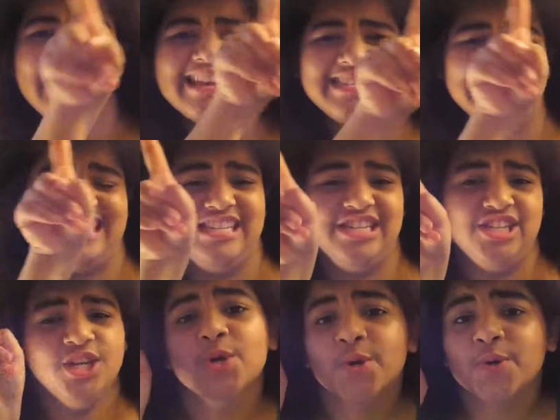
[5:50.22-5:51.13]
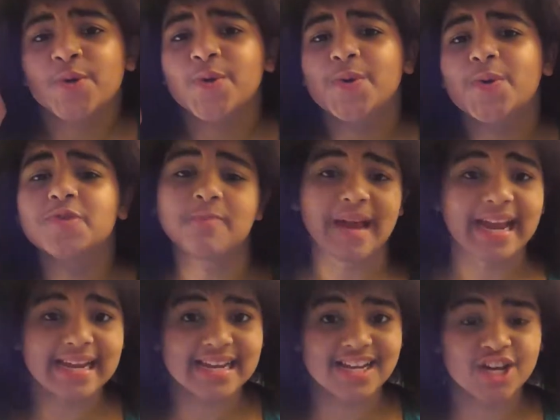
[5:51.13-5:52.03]
Excuse
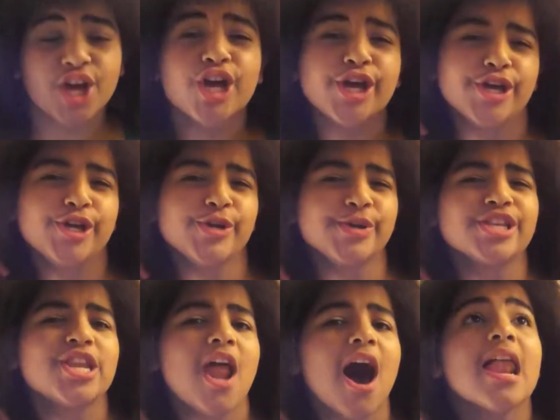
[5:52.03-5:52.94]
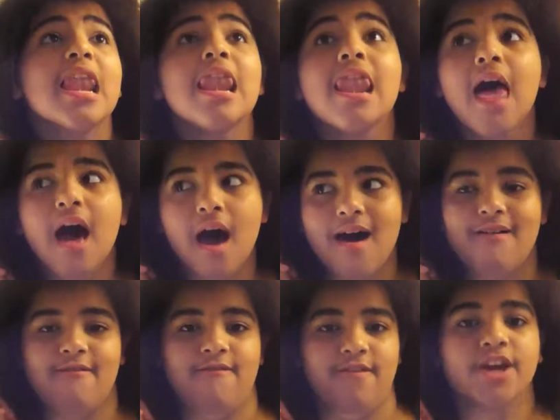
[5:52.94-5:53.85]
me? Who does not
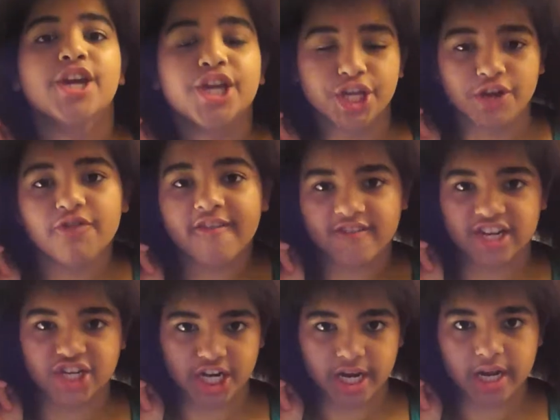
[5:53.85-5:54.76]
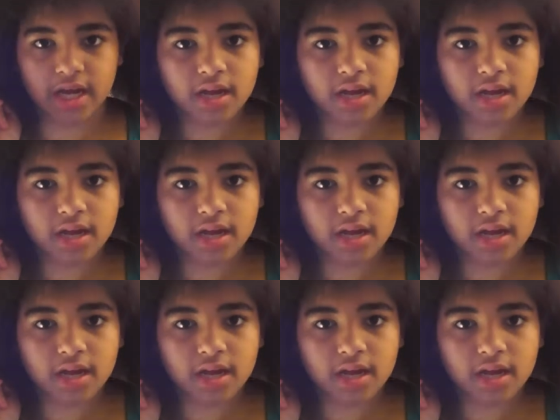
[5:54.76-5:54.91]
love Eurovision?